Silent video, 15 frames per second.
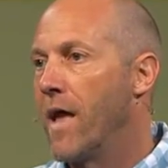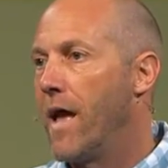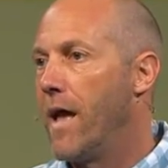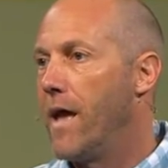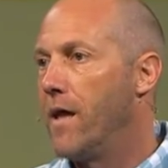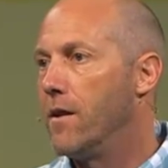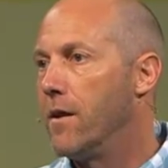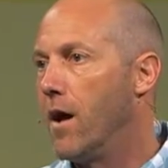
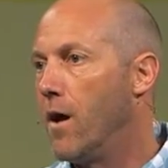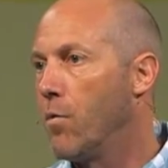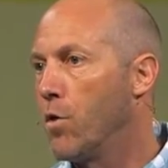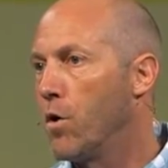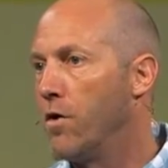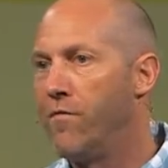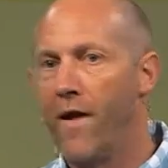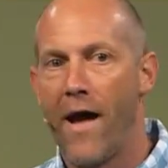And
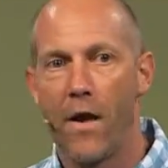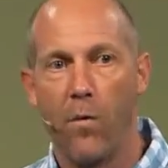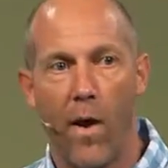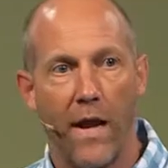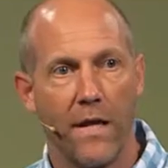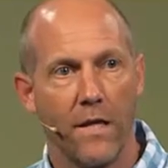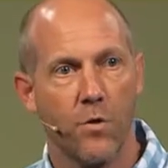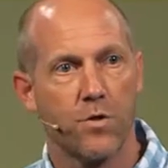we're
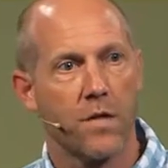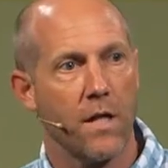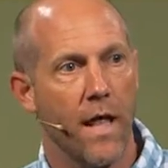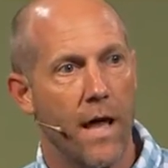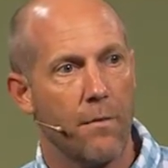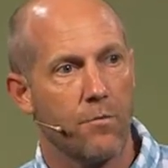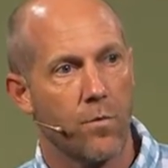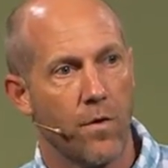evaluating those
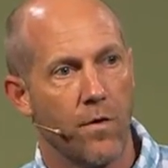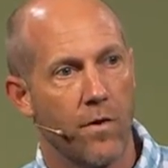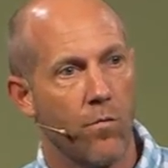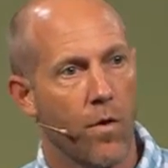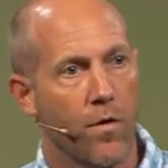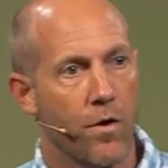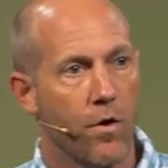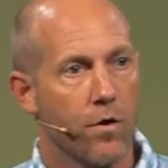claims,
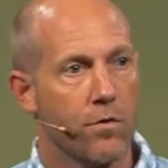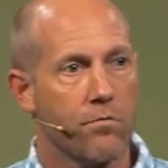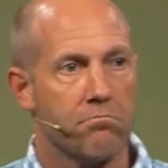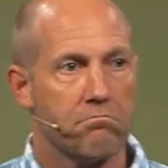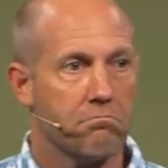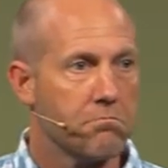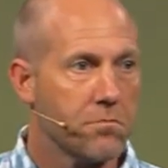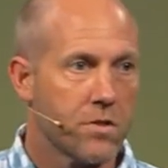whether you're
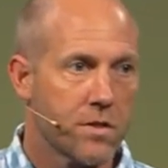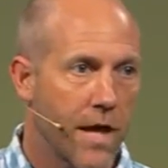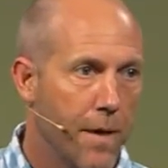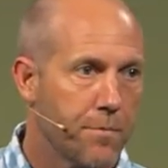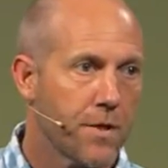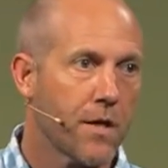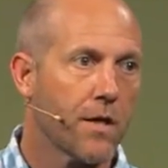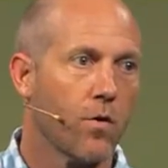
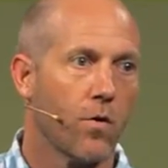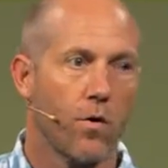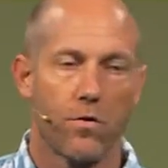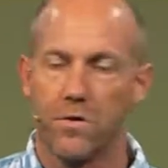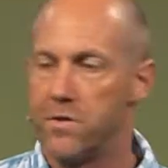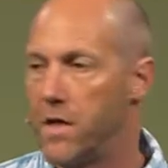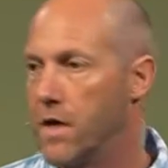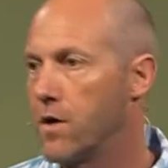skeptic or
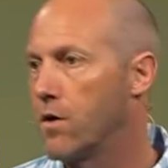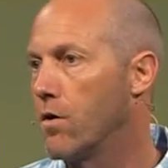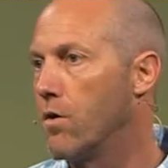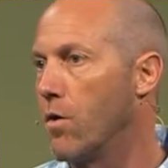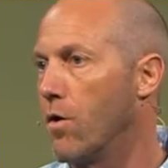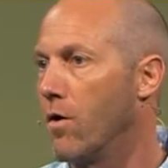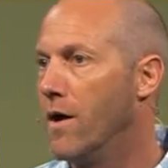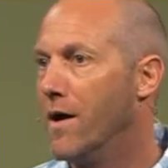seeker
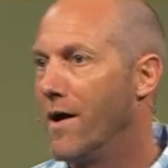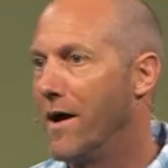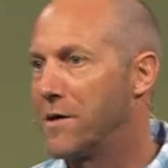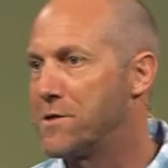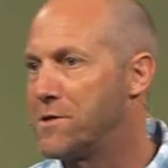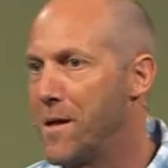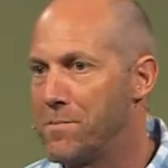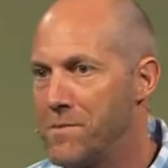or
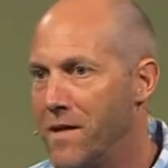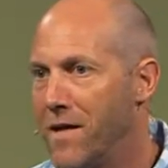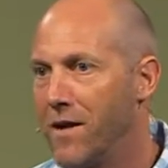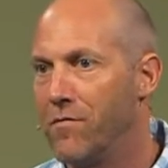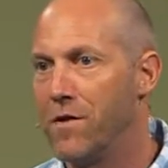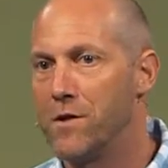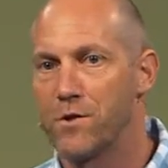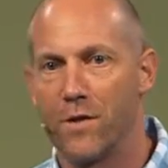accepting
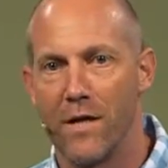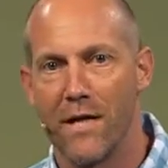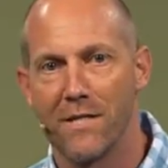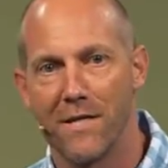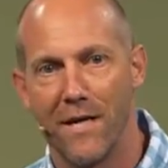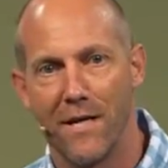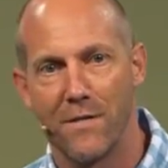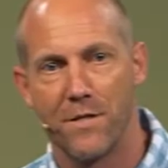of these
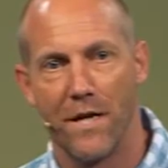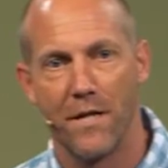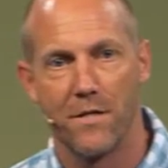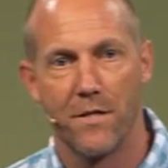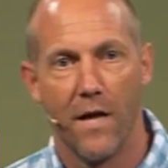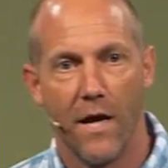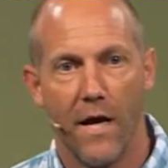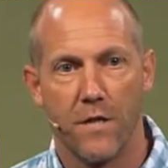things,
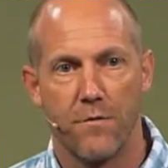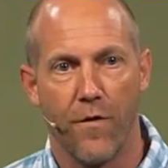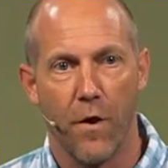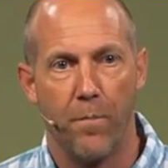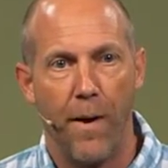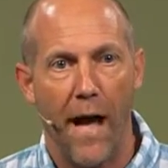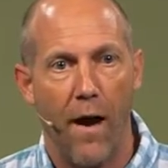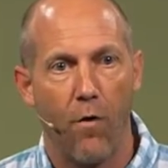it's
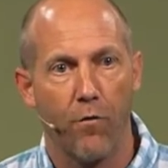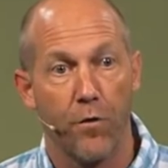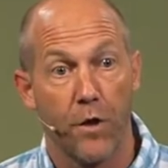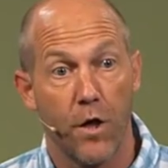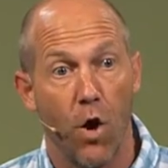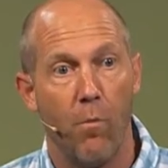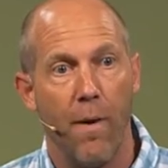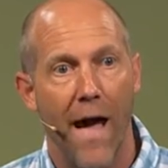very powerful
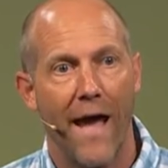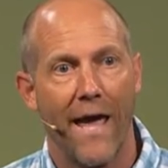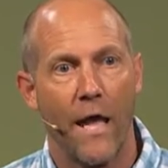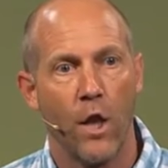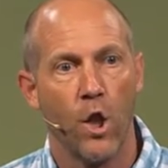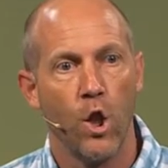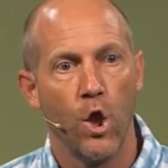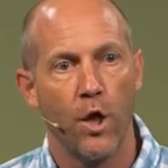to go back
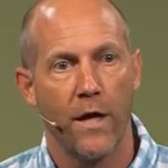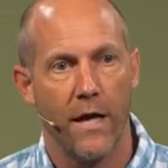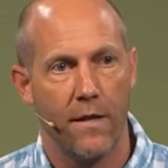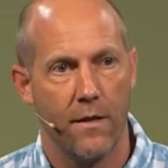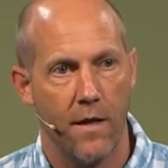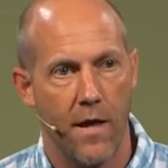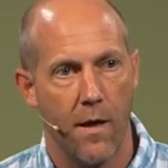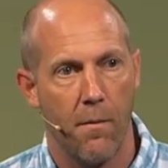and look
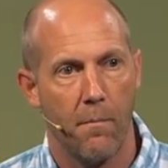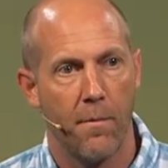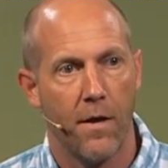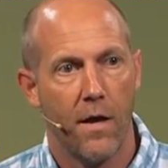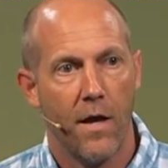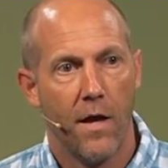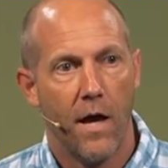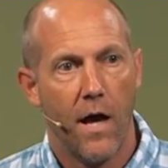at them
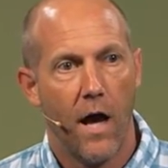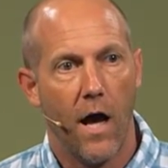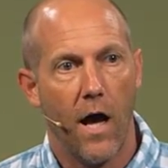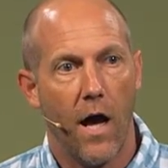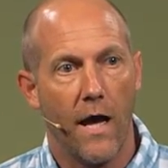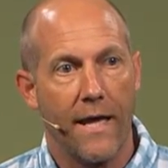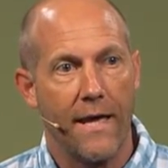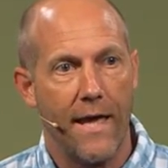
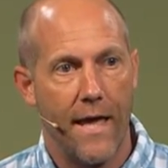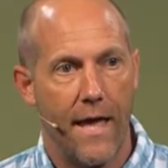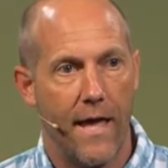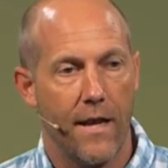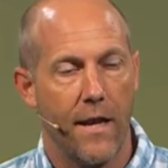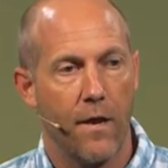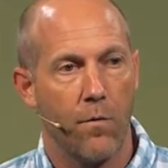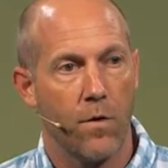
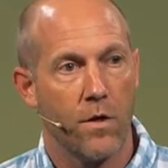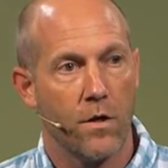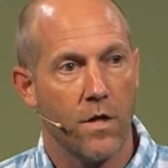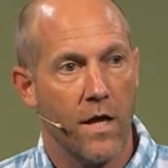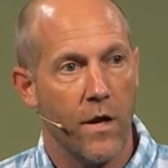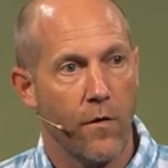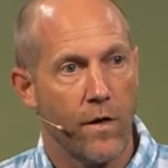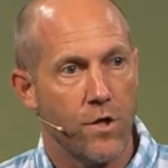again,
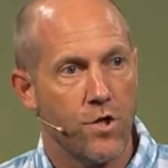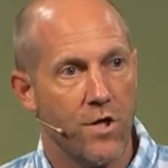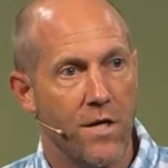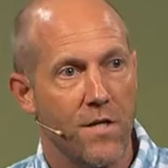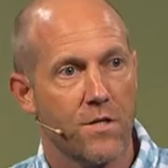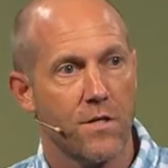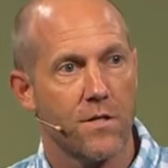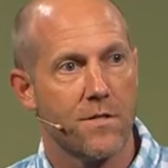hearing
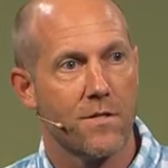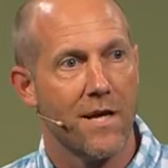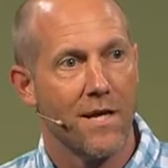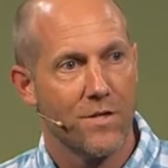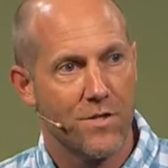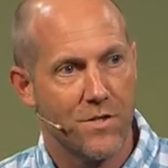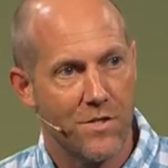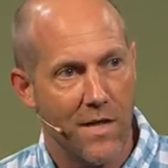Jesus
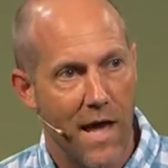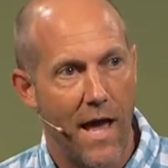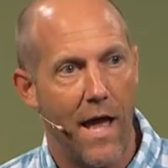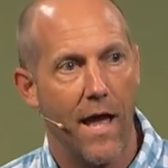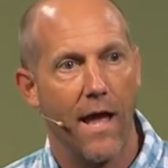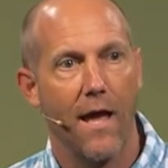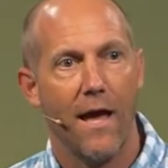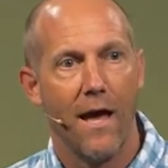
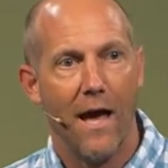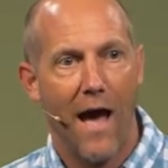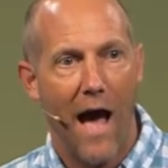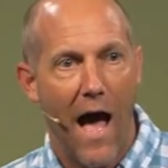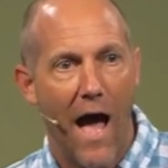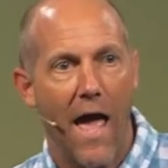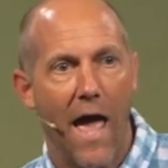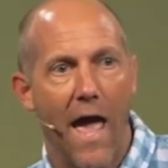say,
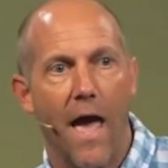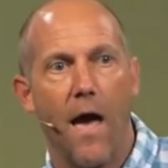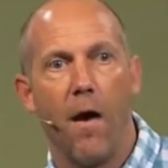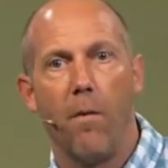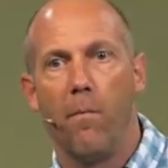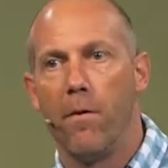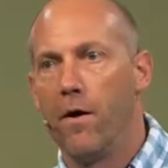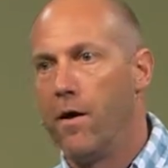I
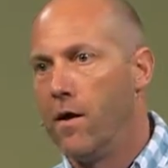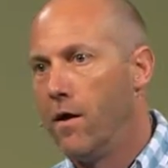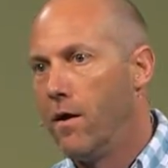am